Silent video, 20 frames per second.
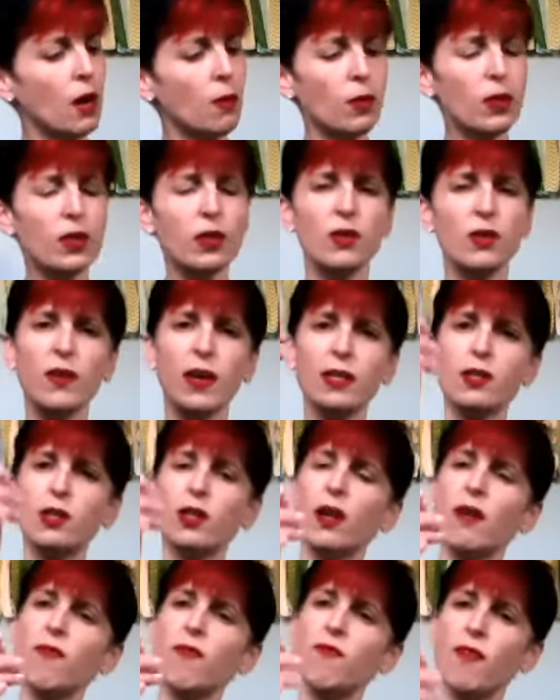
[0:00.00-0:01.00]
I wonder if I
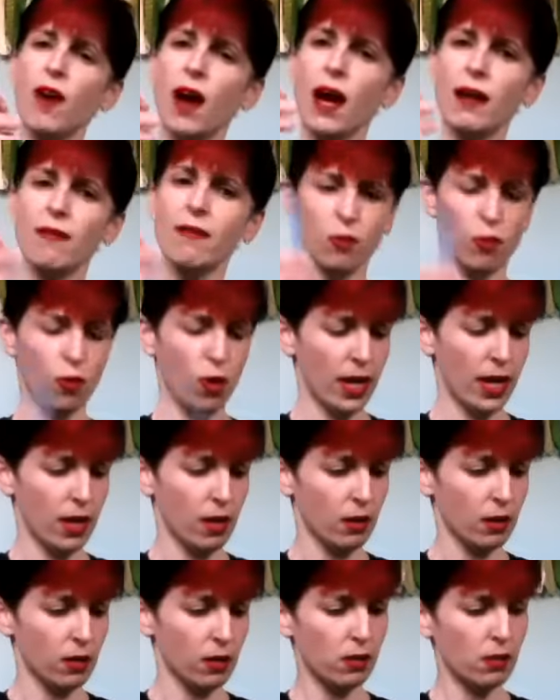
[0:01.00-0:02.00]
took 5
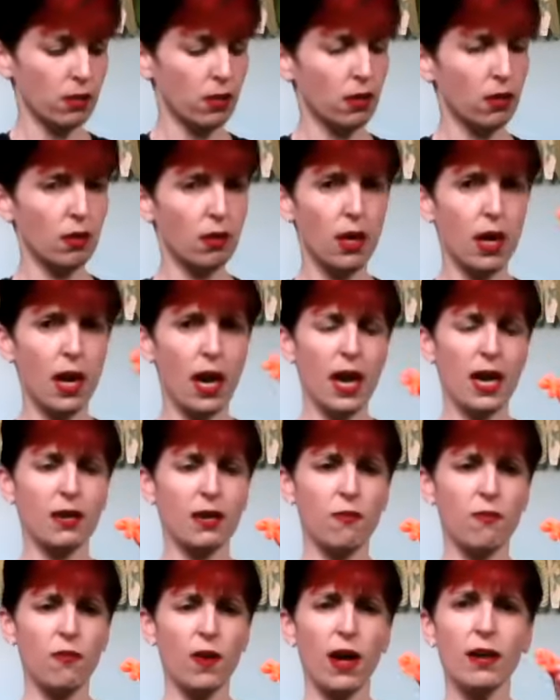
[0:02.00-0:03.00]
crayons
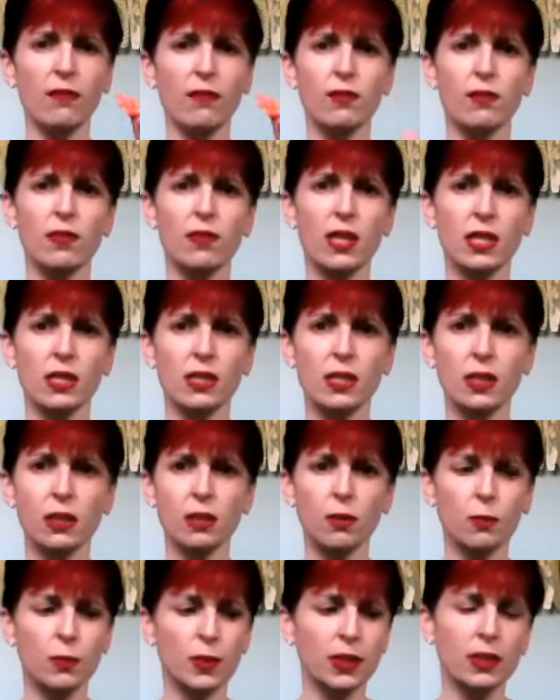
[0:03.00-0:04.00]
and 5 of these
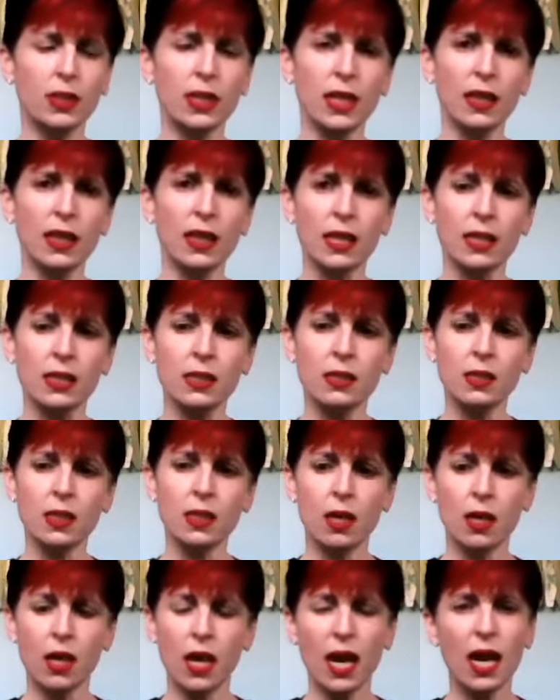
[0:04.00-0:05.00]
little building
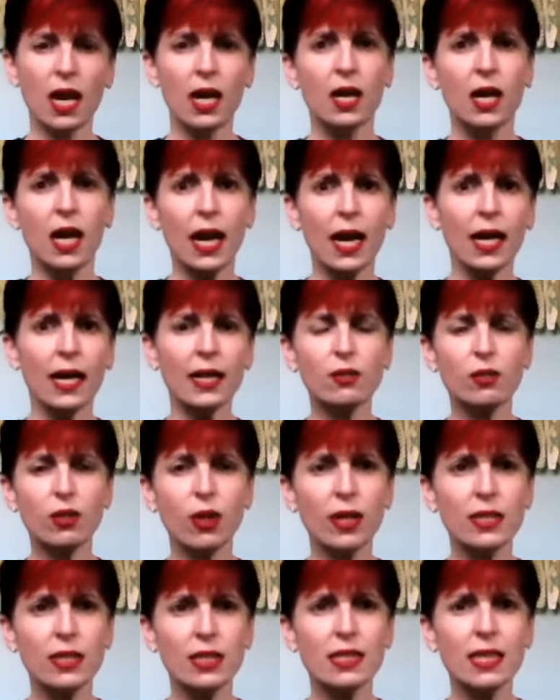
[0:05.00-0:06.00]
things and
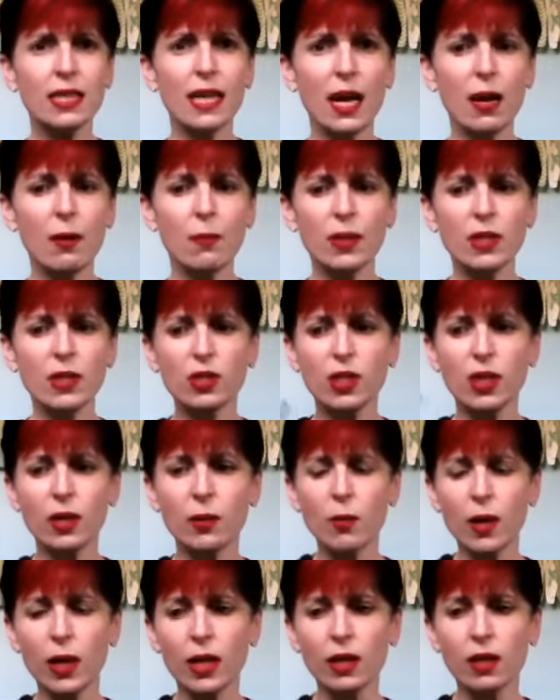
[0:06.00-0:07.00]
tried to see how much
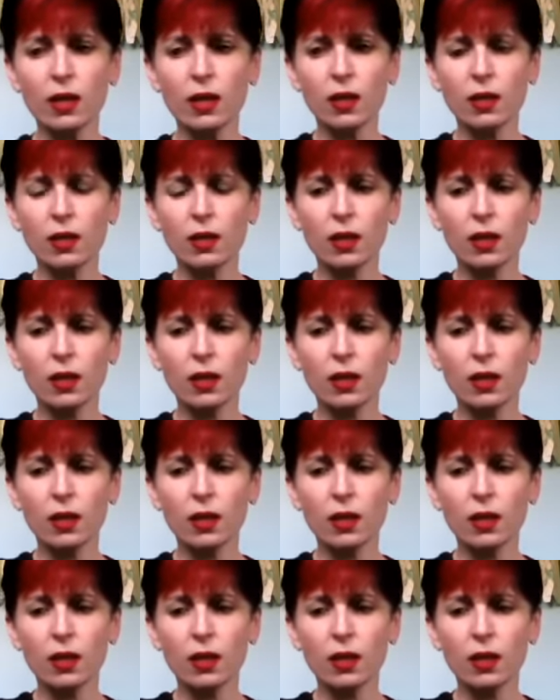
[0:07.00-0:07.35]
they weighed.